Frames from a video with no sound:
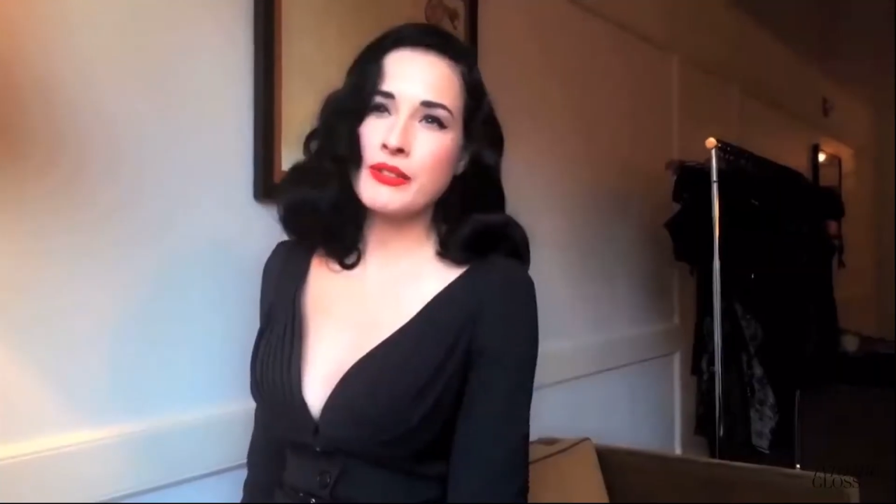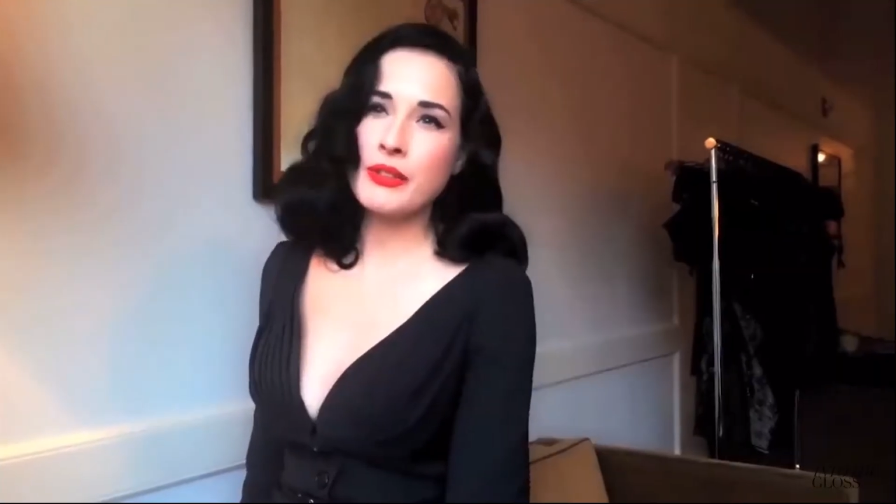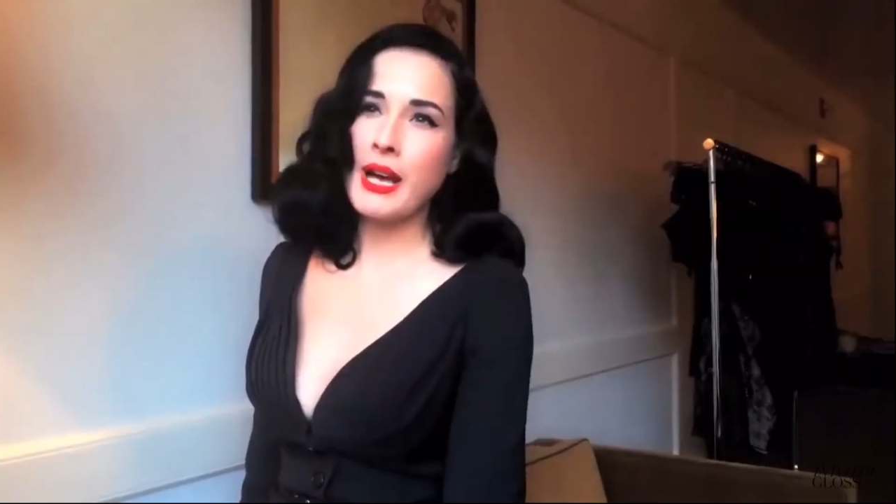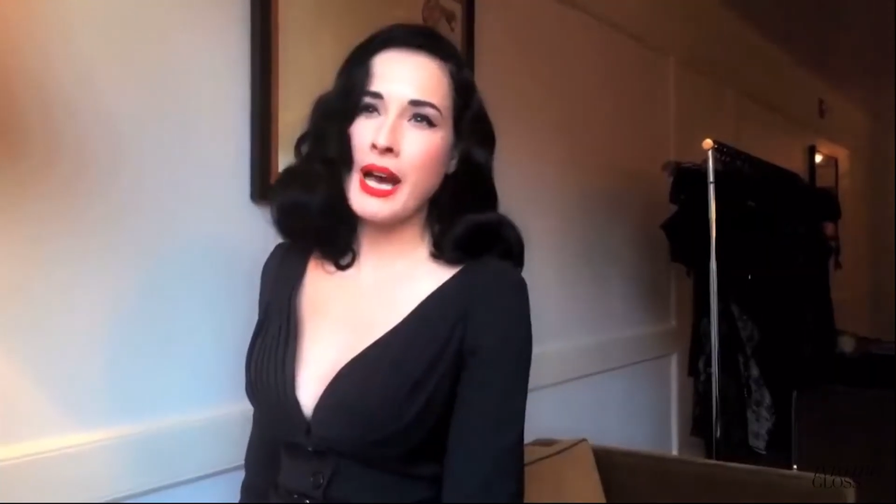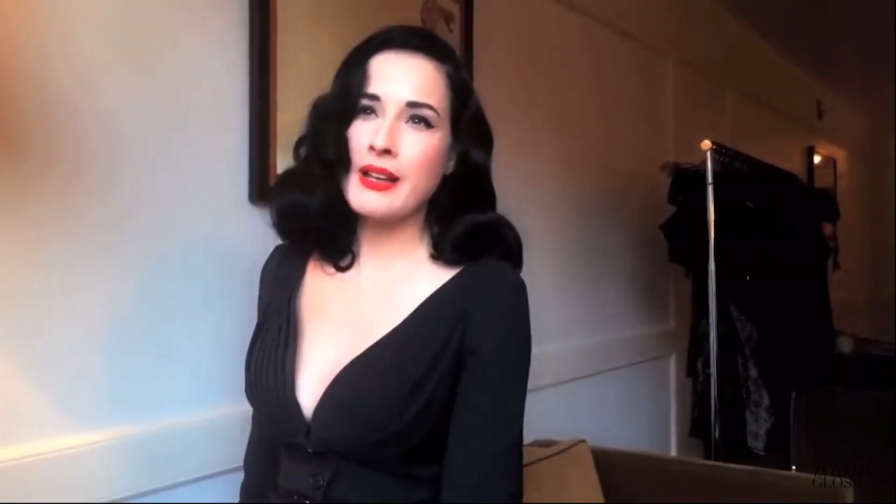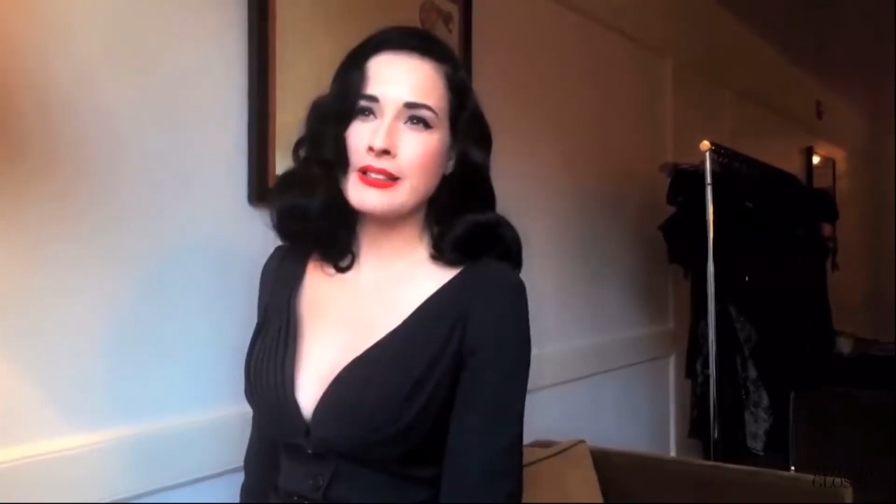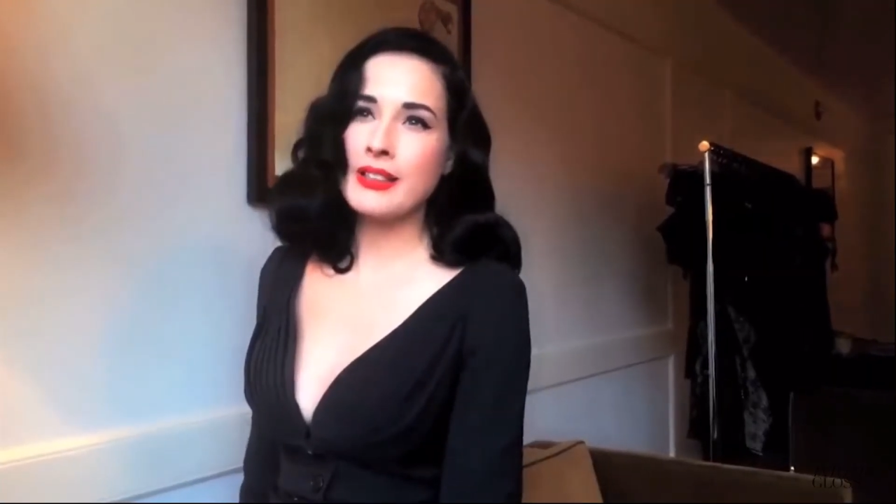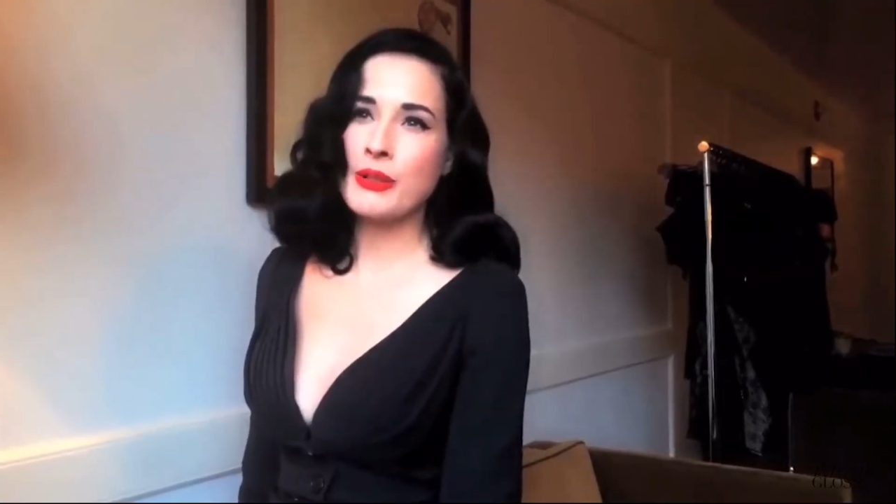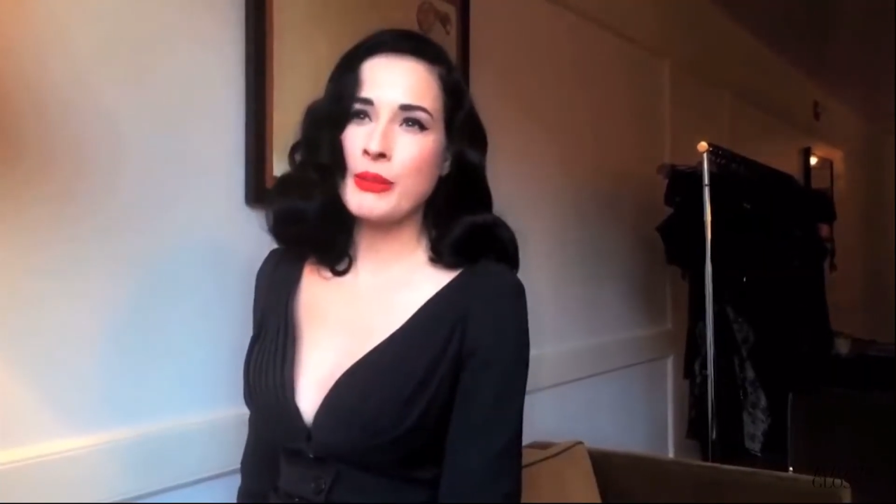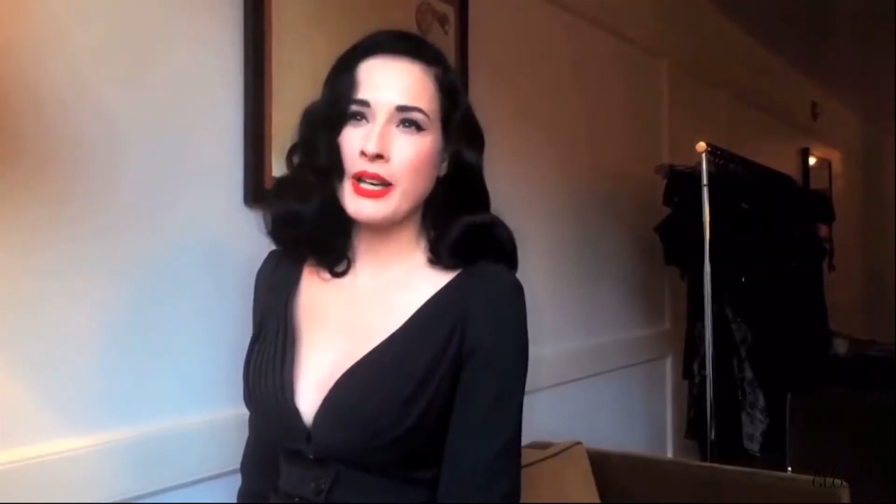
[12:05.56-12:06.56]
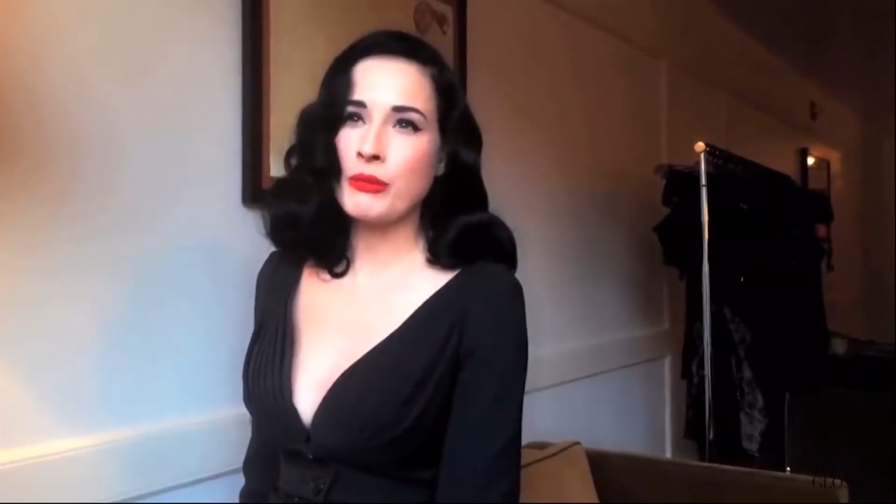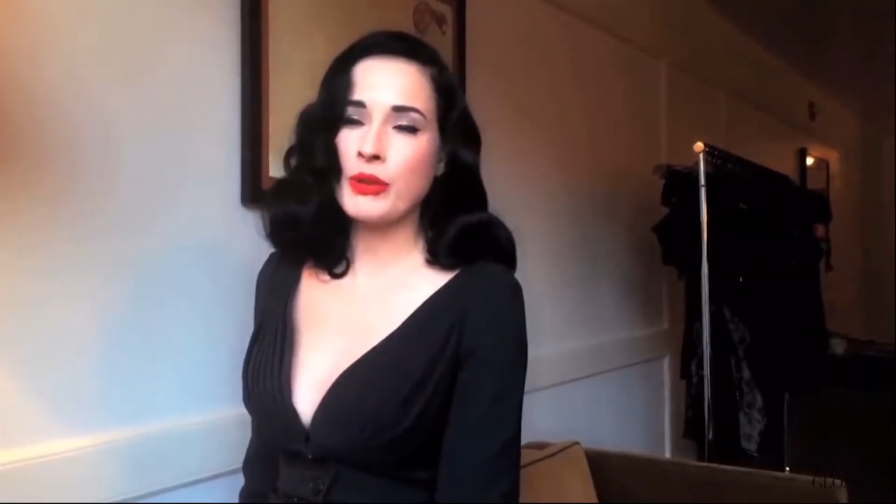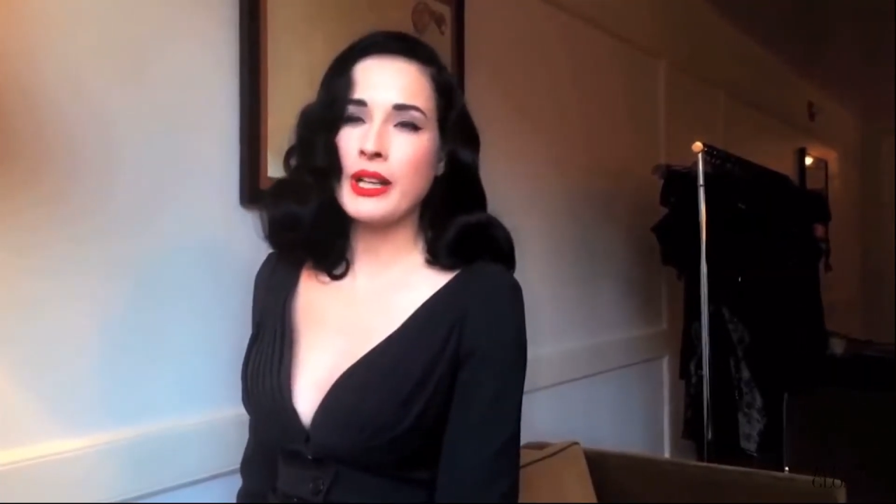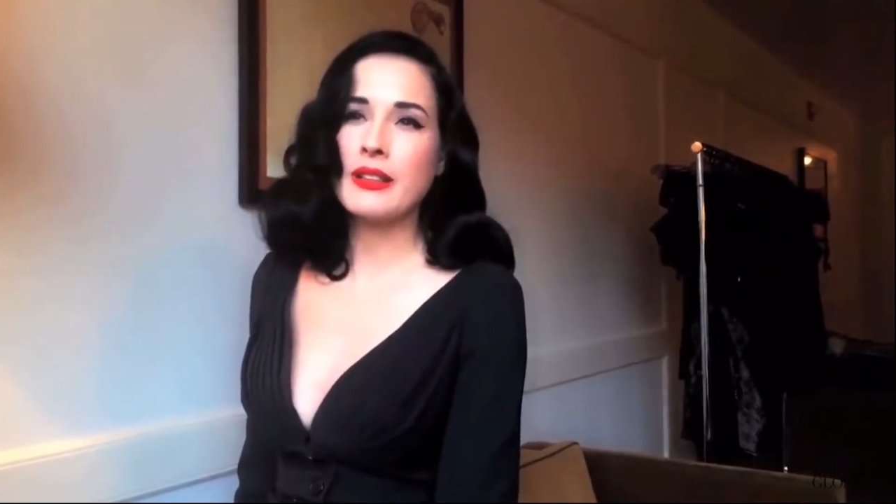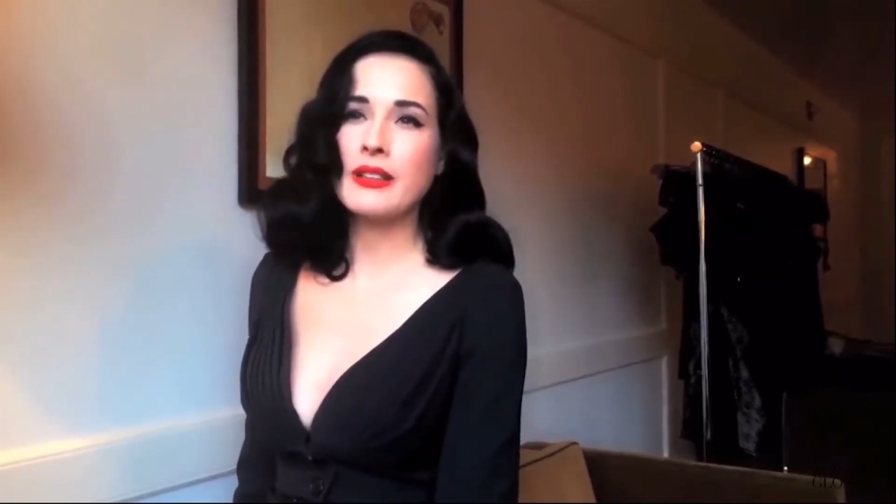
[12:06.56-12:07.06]
you ask a man
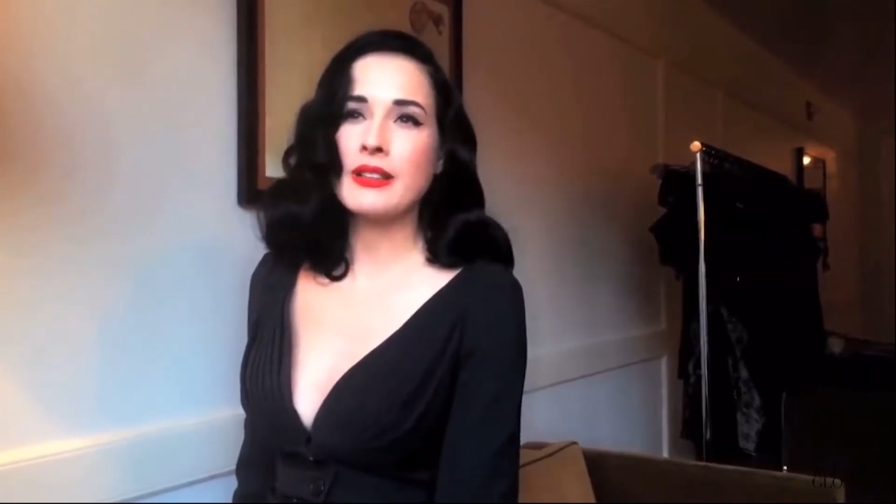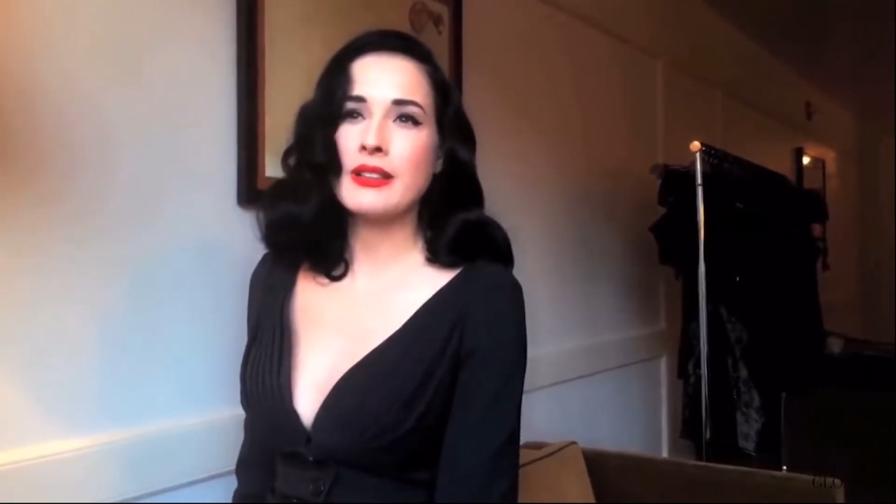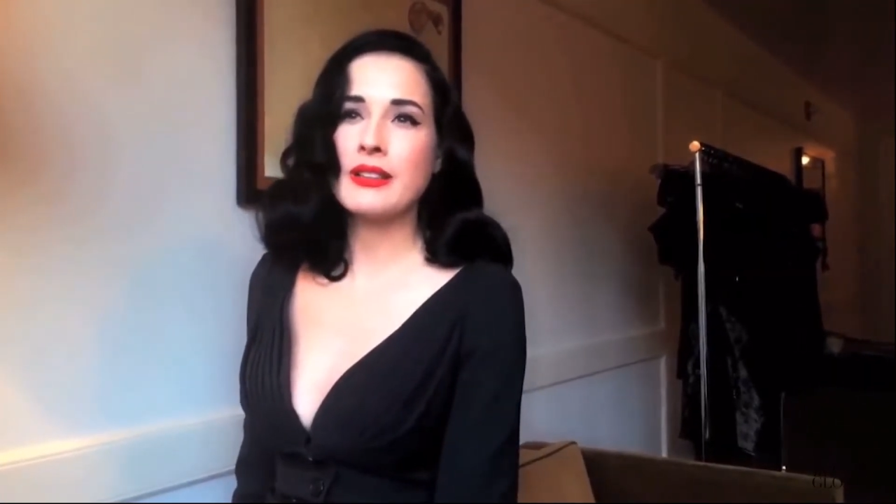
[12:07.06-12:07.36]
when